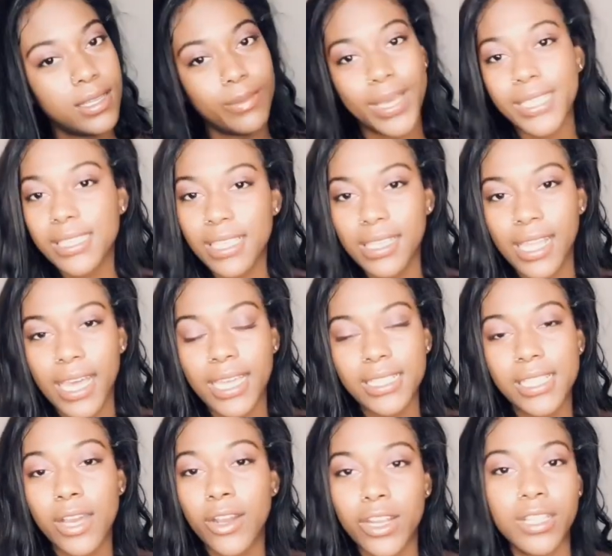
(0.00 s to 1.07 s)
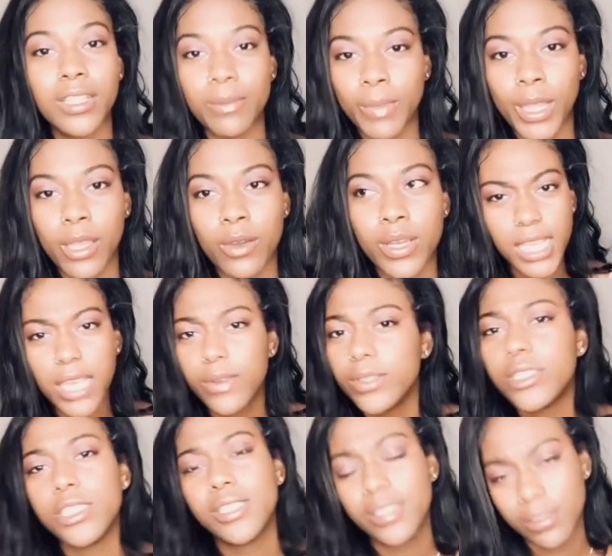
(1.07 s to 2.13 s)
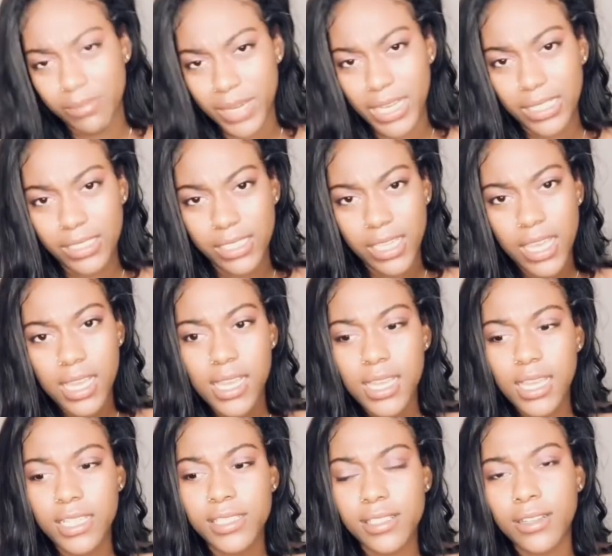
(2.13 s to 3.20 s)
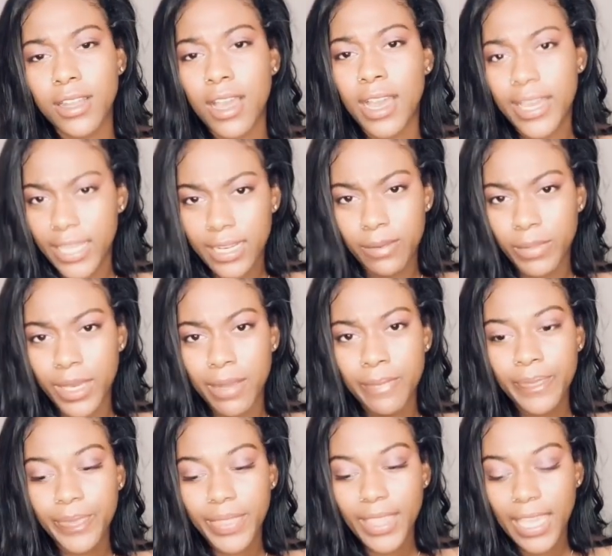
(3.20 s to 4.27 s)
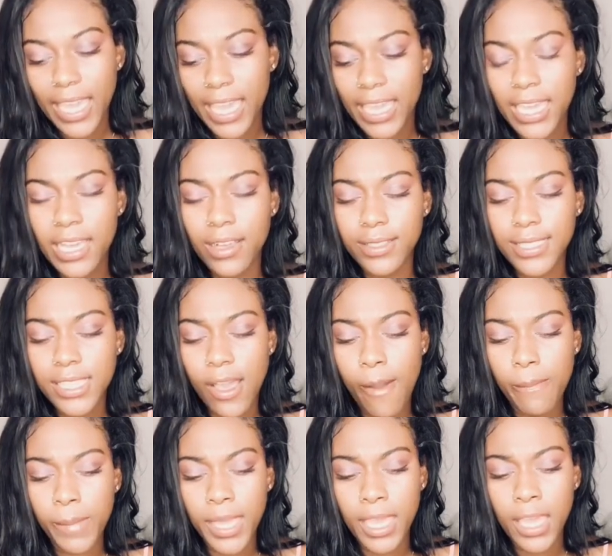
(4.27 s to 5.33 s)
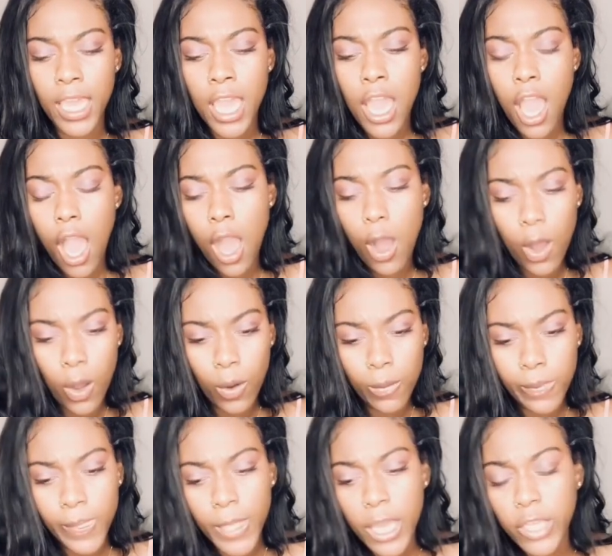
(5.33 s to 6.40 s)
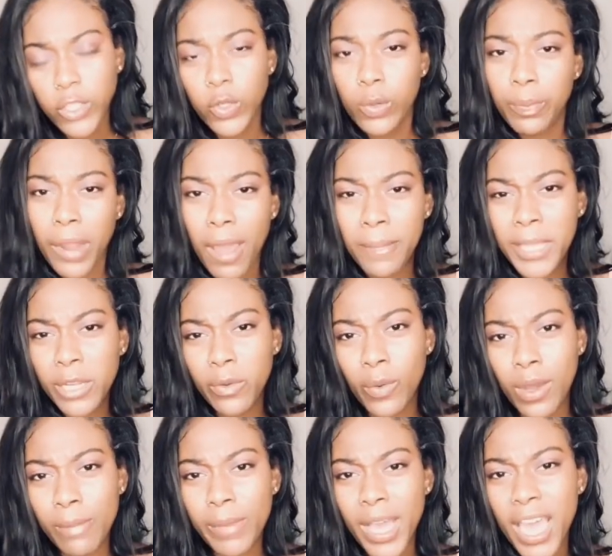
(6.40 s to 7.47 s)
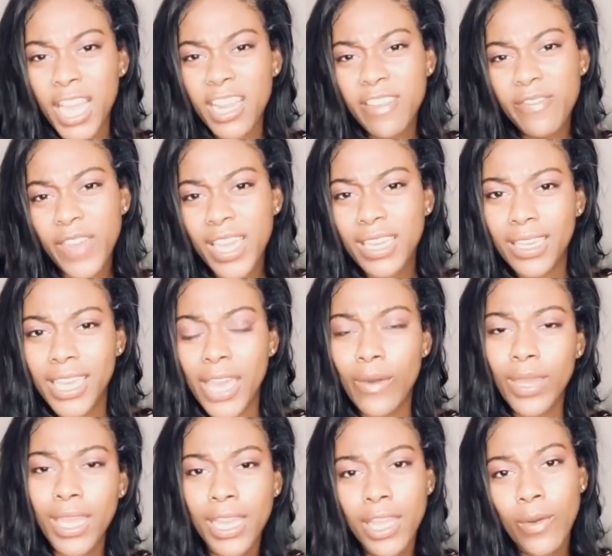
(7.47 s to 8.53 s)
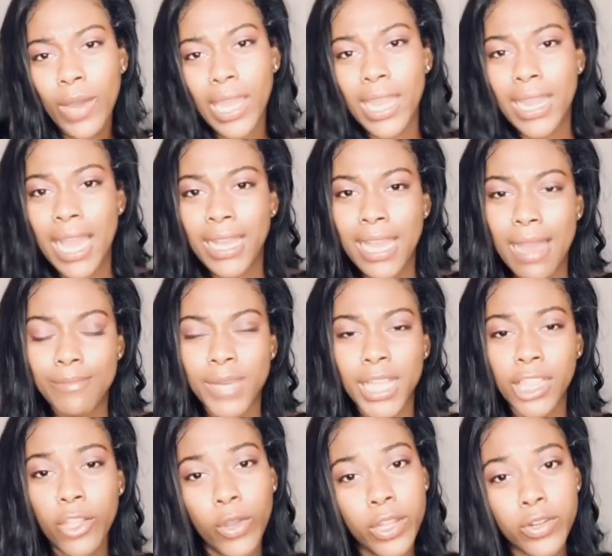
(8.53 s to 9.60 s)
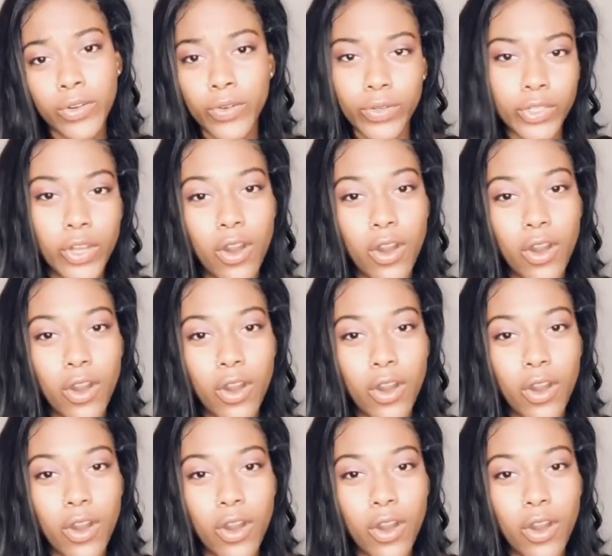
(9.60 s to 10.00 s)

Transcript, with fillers: basically like tell her to leave me alone like it was just too much and so now i hit him up and he gonna tell me oh you probably the one behind the fake account anyway and i got my lawyer on